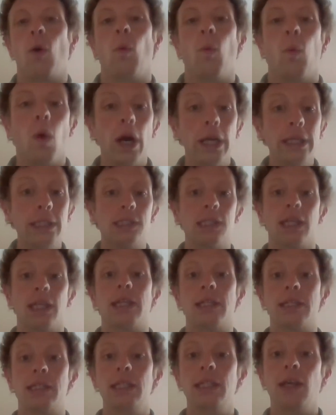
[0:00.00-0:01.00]
Whites and
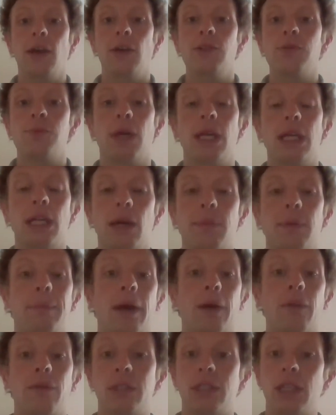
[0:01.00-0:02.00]
Latinos made up
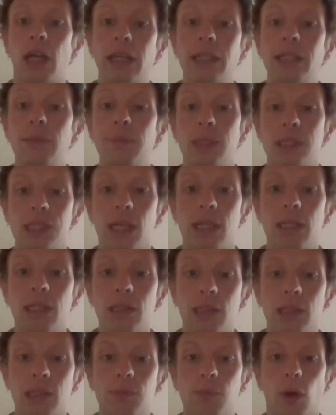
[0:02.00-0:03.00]
about 90%
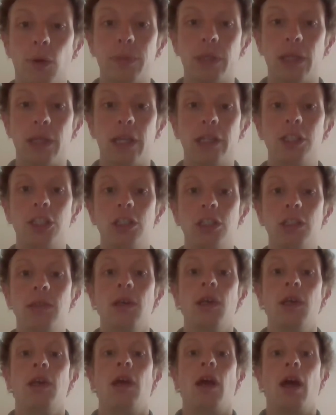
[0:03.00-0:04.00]
of this population.
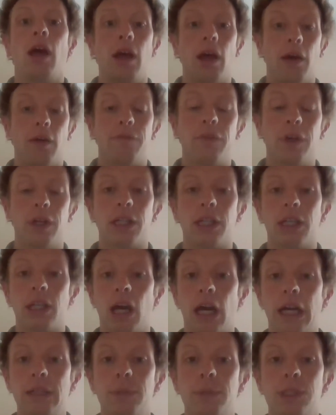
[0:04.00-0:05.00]
A further
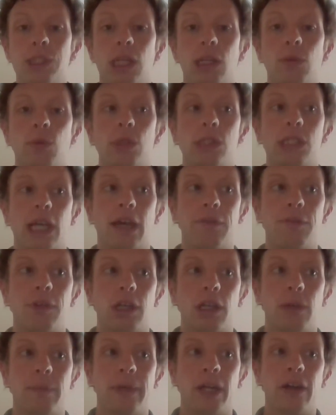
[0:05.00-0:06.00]
9% was
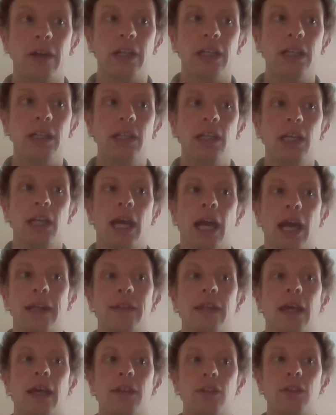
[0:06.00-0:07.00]
African American,
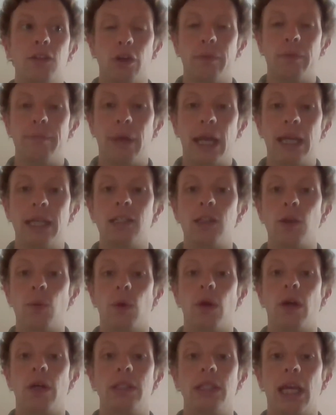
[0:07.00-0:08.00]
and then the remainder
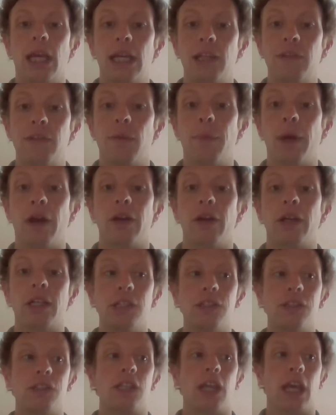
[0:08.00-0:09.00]
were Native
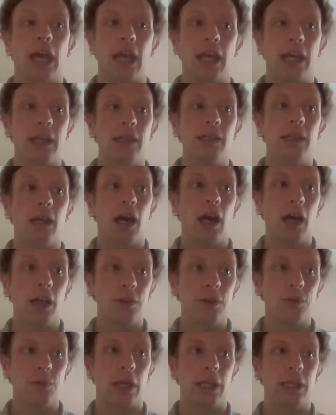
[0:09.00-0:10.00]
Americans and
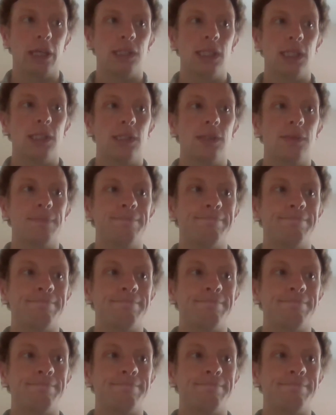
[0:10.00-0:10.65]
other races.